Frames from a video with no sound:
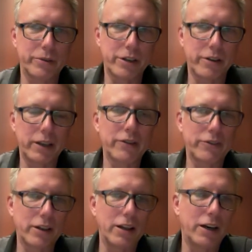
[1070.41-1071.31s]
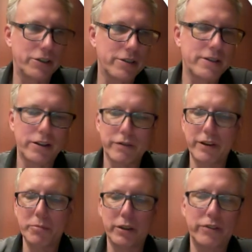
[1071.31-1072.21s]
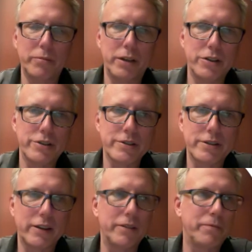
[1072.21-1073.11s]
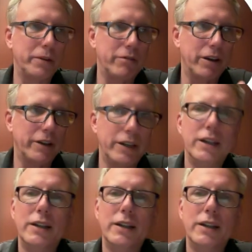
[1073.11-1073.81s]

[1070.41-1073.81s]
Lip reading: which I think is the largest set of n-body simulations that has been run